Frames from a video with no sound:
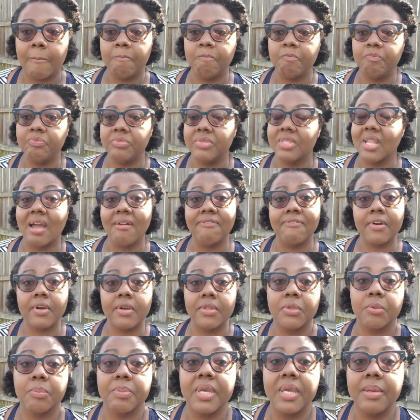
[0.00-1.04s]
Not for other
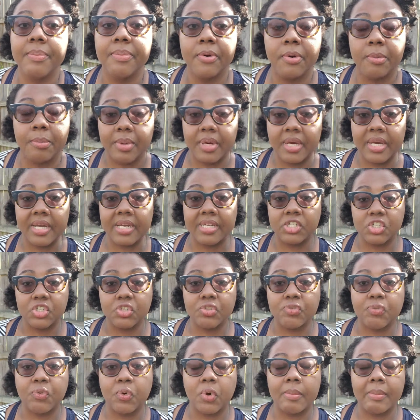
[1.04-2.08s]
people, but just
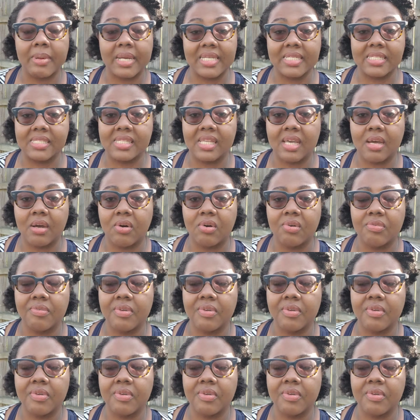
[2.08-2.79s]
for myself.